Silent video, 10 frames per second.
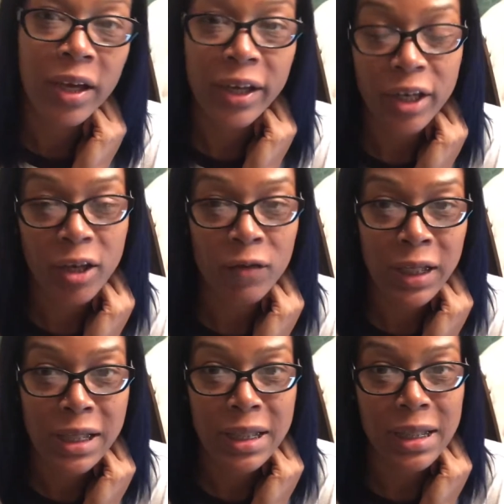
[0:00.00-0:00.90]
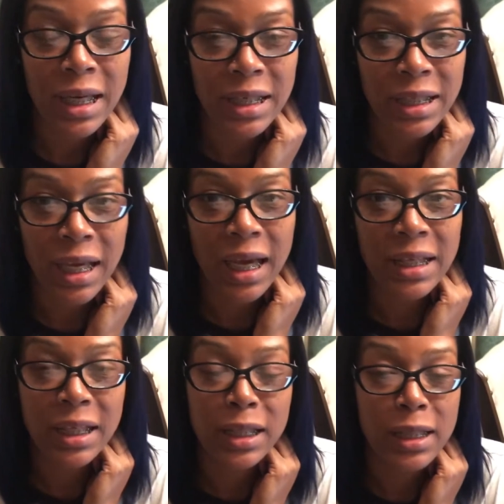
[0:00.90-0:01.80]
Good evening, this is Naisha
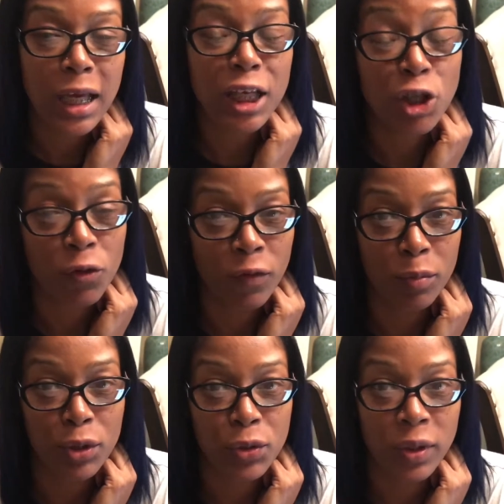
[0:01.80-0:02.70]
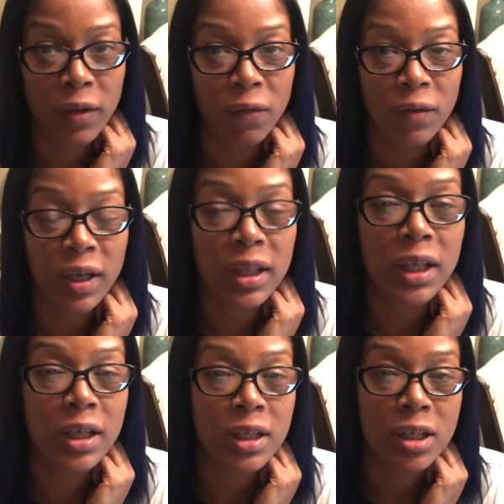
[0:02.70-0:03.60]
Gaskin. Today is November 25th,
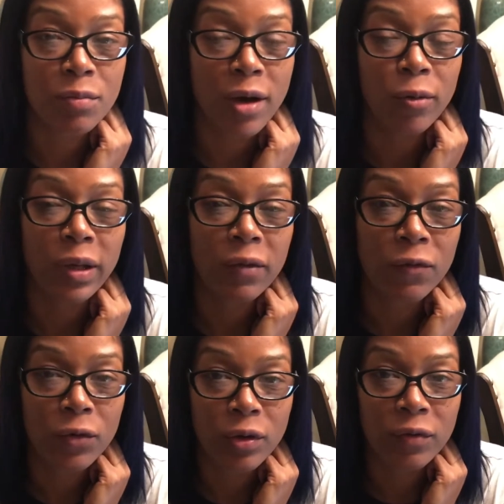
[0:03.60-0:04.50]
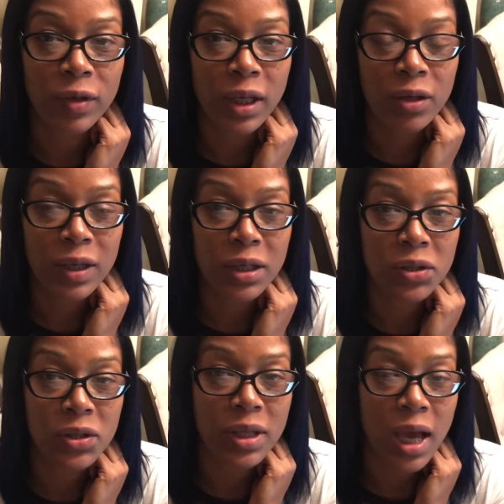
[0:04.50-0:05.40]
and this is my week 4 video
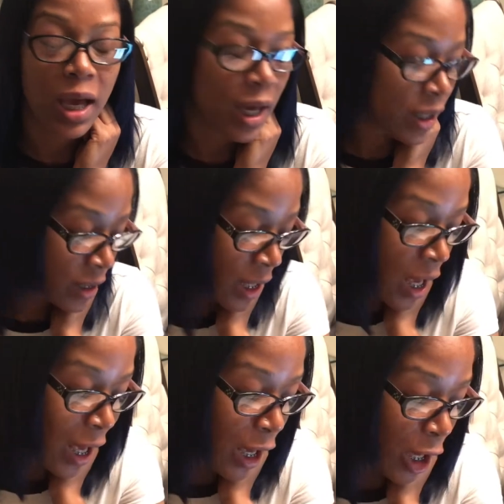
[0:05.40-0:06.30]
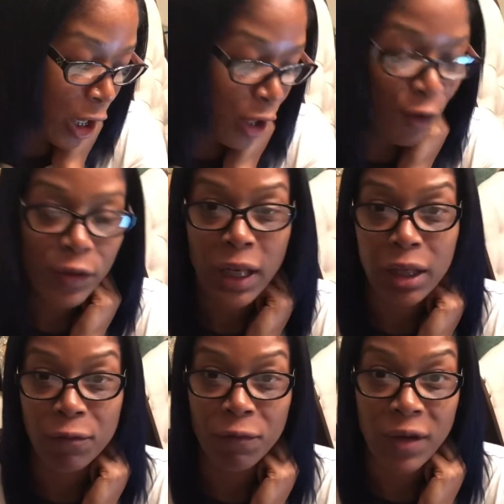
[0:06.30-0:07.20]
exercise of the
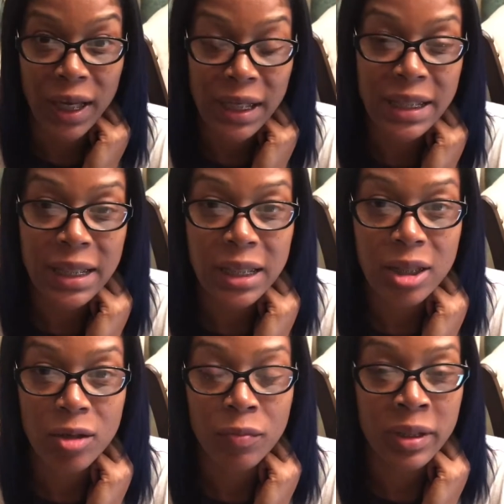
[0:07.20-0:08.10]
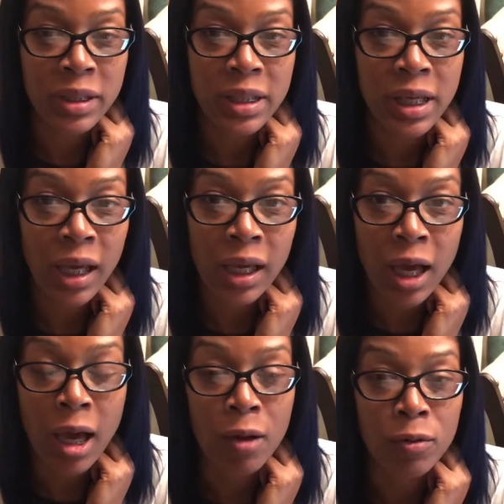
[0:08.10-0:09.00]
lymphatic system. And today
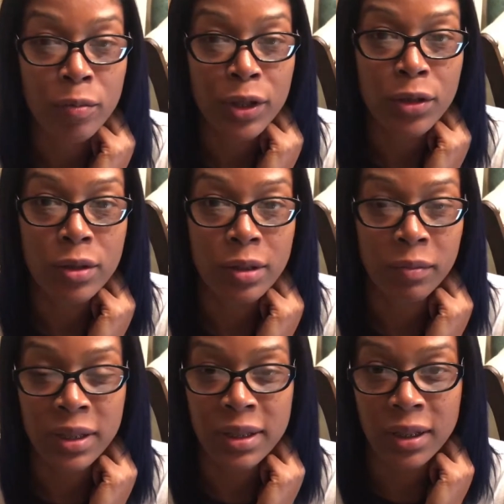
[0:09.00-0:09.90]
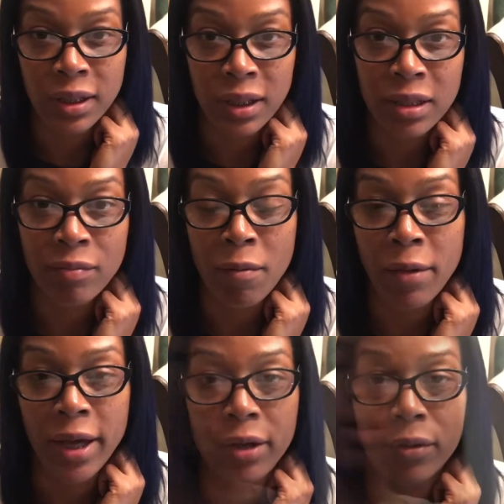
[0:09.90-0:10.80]
I will be using my son as my
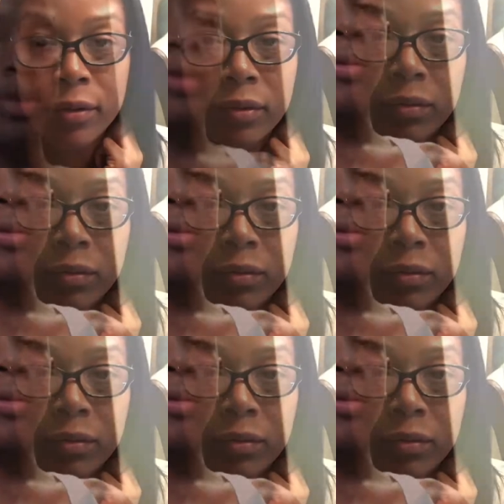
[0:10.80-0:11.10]
model.